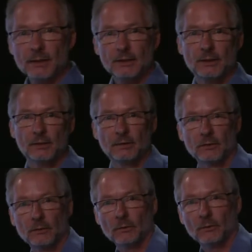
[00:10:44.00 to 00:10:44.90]
eyes
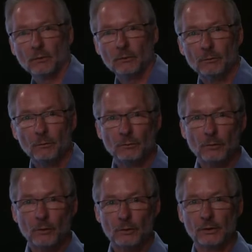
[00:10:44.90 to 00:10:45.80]

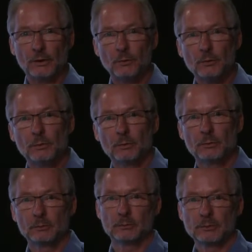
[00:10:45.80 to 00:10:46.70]
for the group
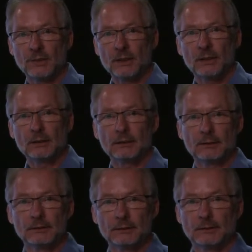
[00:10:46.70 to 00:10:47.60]

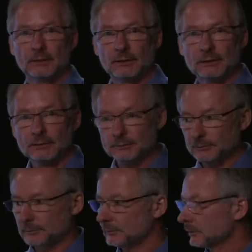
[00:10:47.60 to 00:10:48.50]
sitting
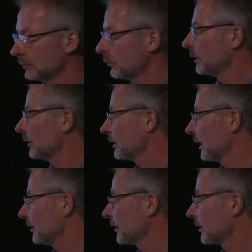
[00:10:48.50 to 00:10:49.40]
doing
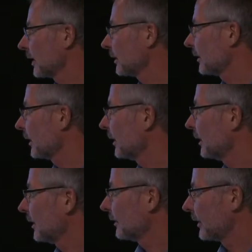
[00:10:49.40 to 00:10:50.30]
this exercise
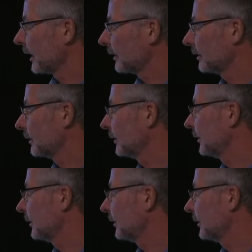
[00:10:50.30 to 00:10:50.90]
that